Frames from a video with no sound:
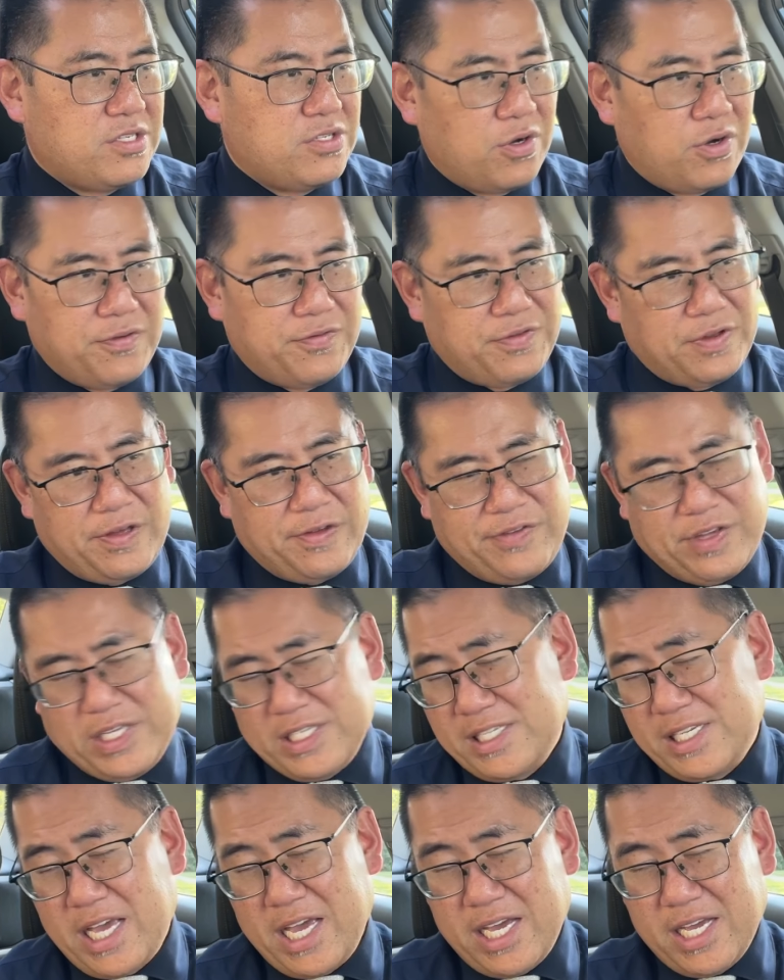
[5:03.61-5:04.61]
So if
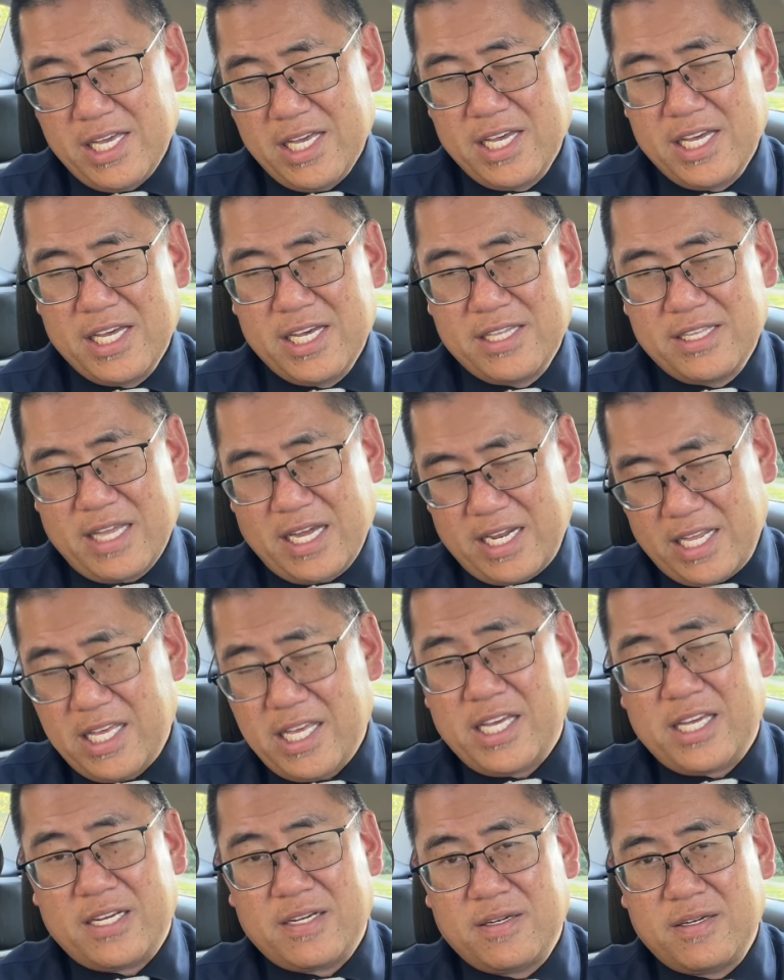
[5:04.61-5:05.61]
he's saying that
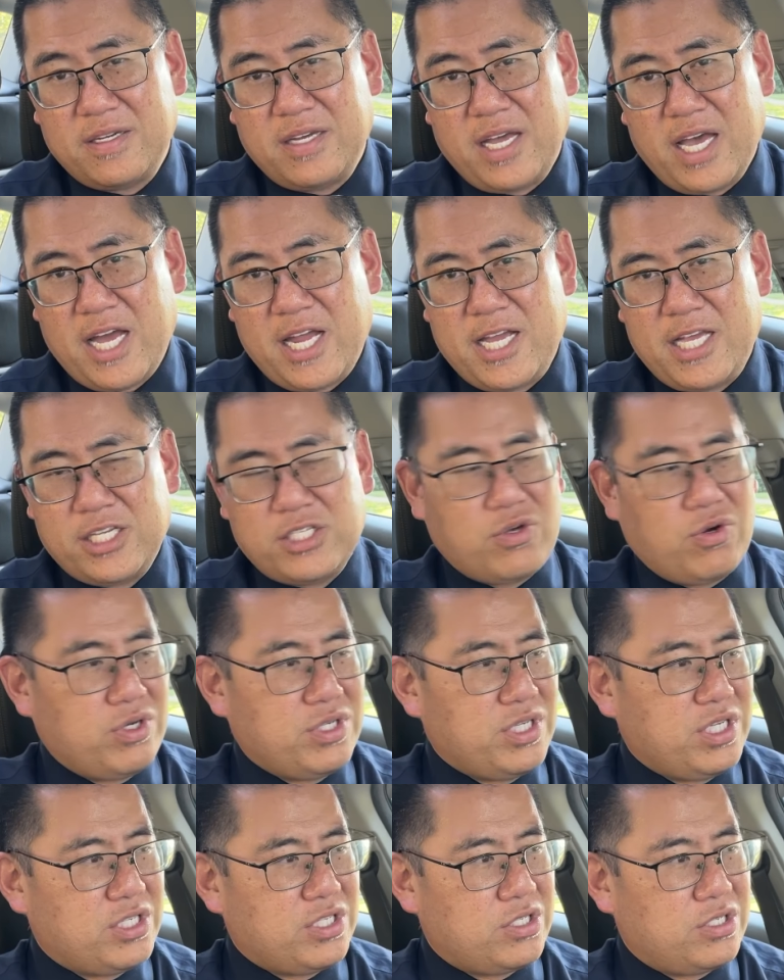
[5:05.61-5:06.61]
he and his
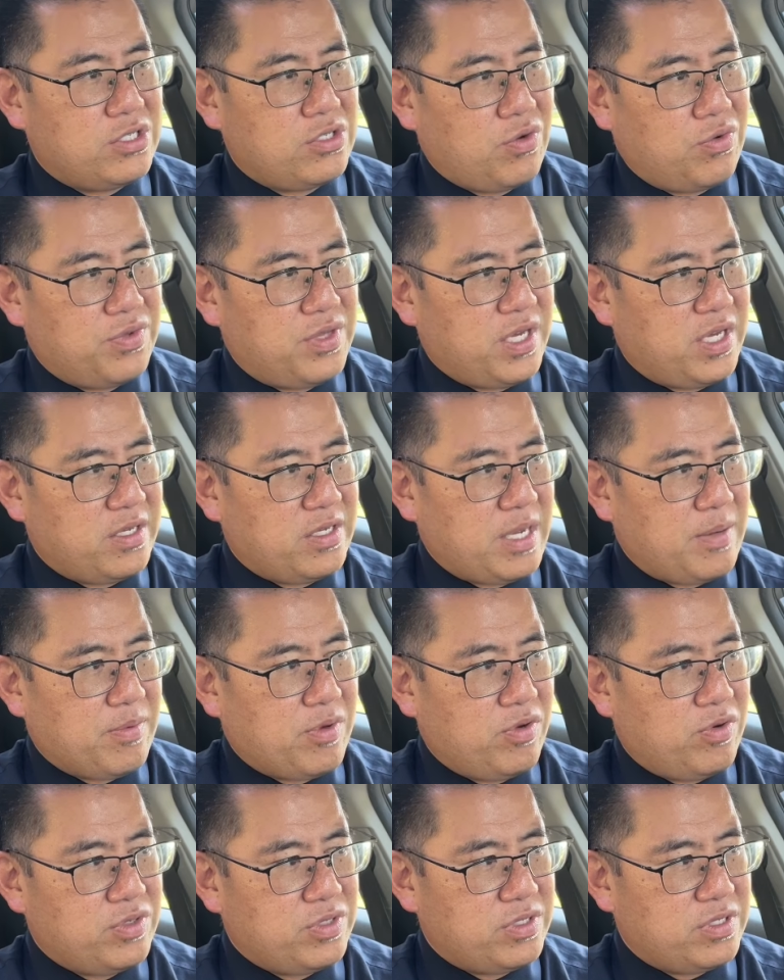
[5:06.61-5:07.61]
sources don't think
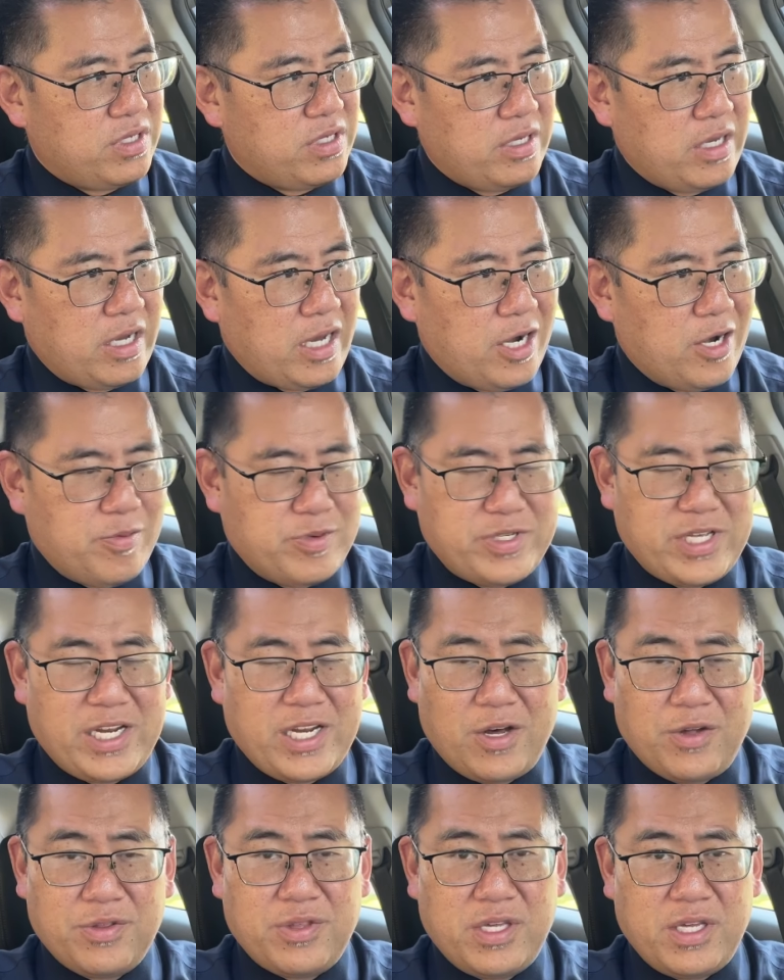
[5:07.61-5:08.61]
Demko is 100%
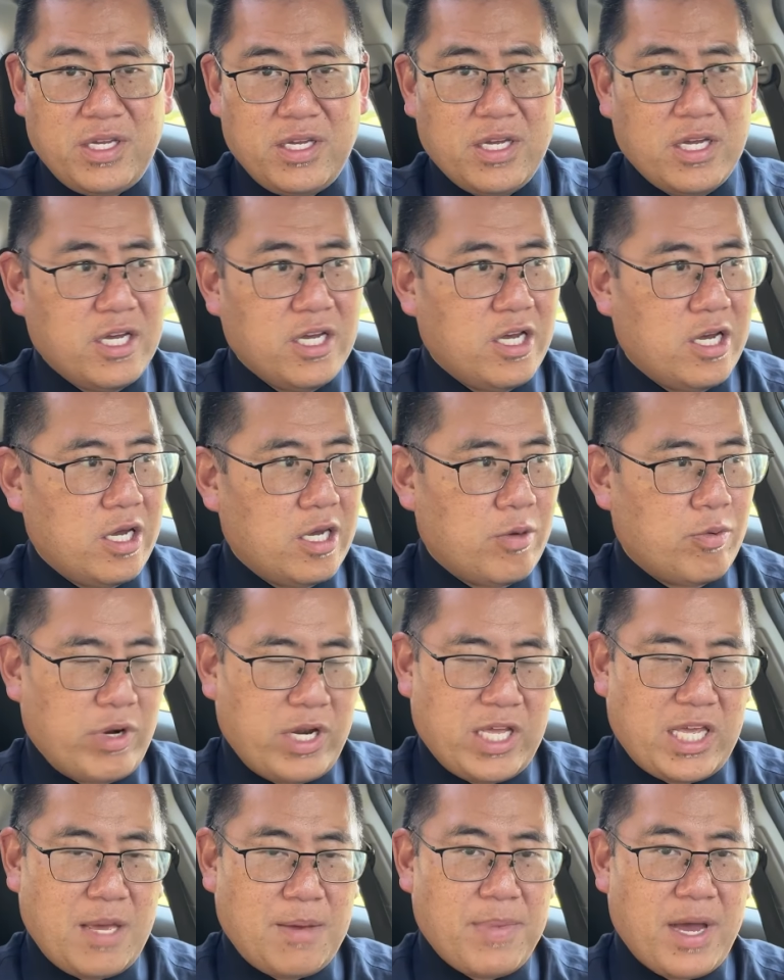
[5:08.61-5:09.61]
healthy when
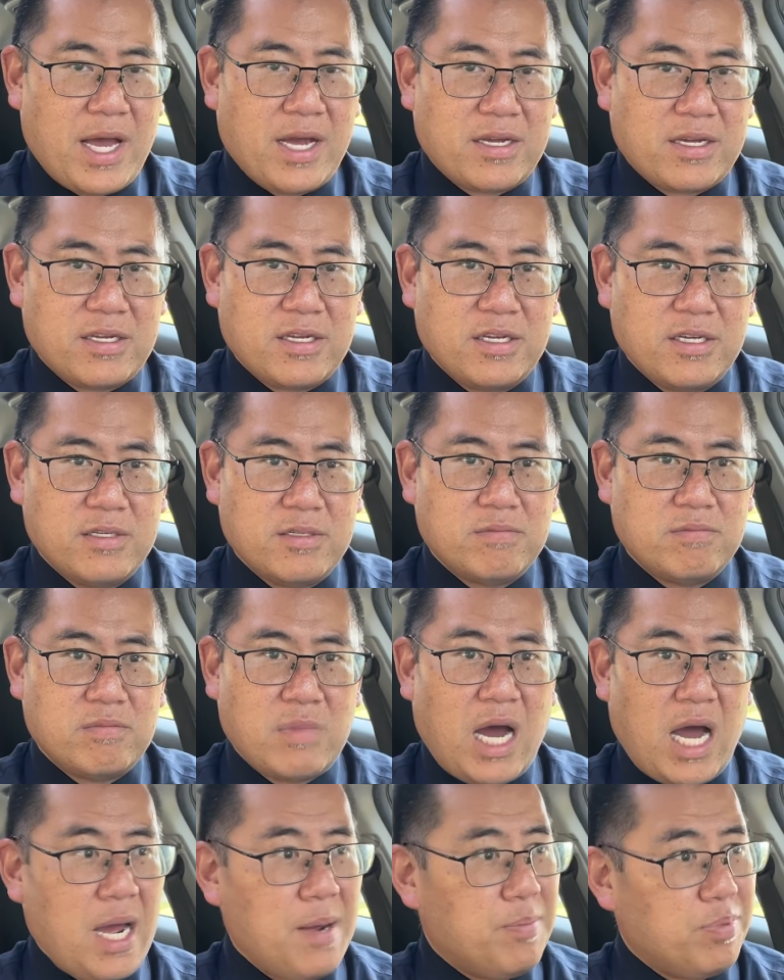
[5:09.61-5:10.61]
he came back,
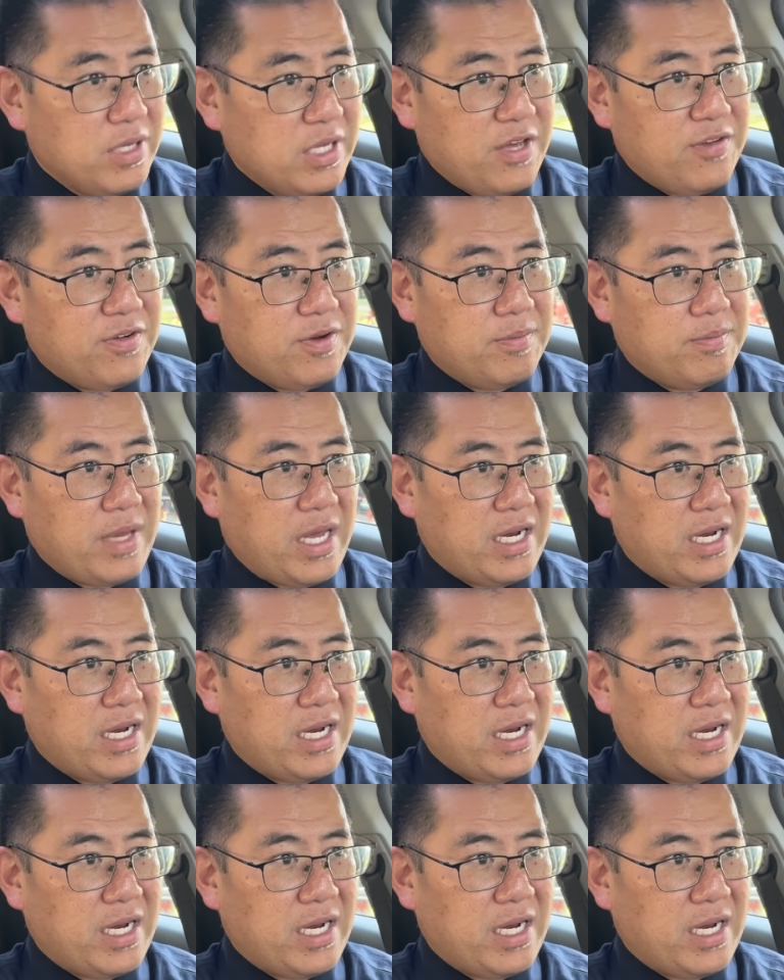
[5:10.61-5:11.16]
I believe him.